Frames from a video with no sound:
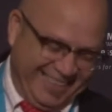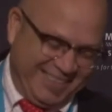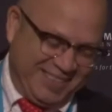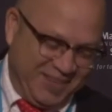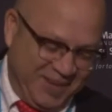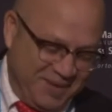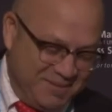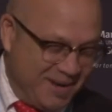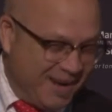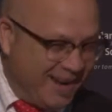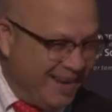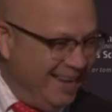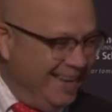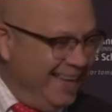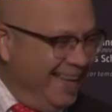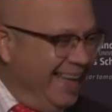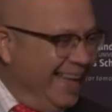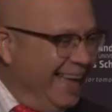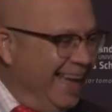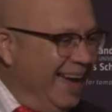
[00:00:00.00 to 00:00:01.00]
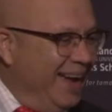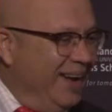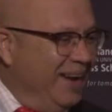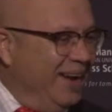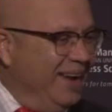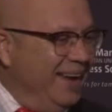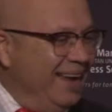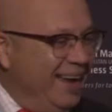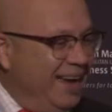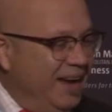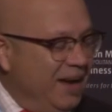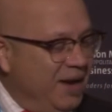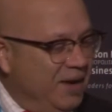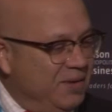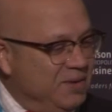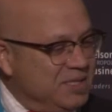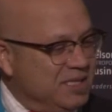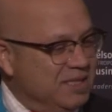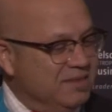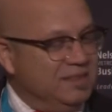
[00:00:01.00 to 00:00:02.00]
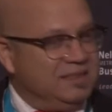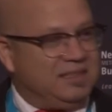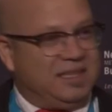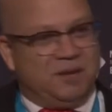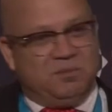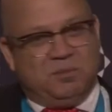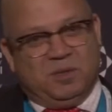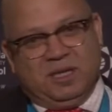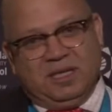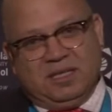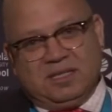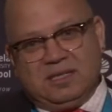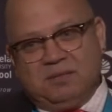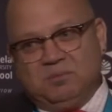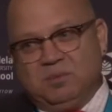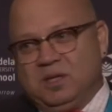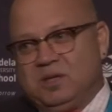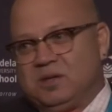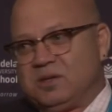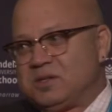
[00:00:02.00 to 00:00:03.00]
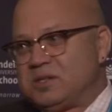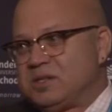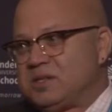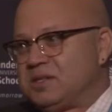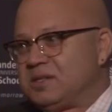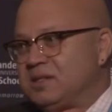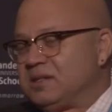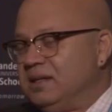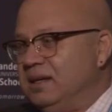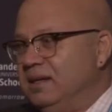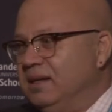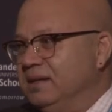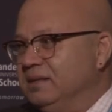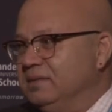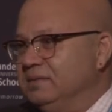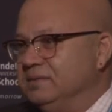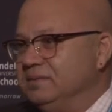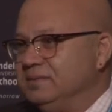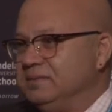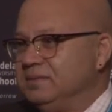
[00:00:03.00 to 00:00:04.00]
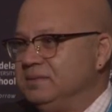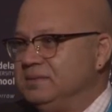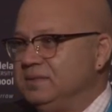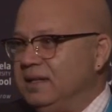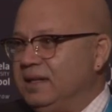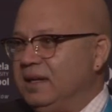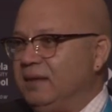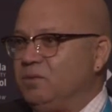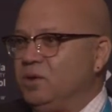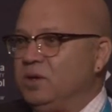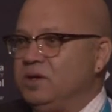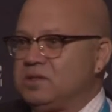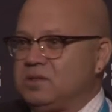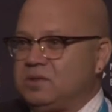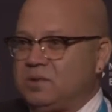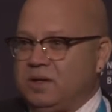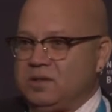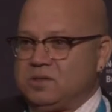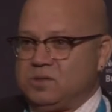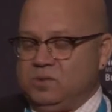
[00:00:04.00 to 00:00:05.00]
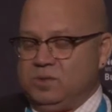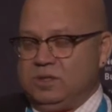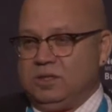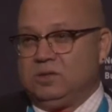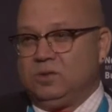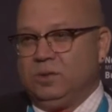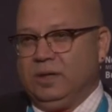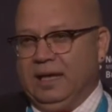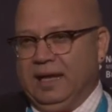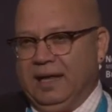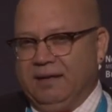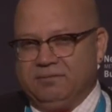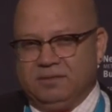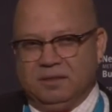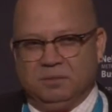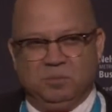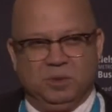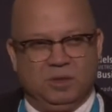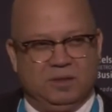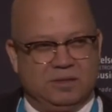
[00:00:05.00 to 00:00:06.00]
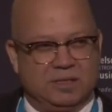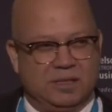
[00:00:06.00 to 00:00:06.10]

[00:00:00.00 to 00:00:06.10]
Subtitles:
Sorry for that. I was given 10 minutes because, and I'm going to try and squeeze it to 11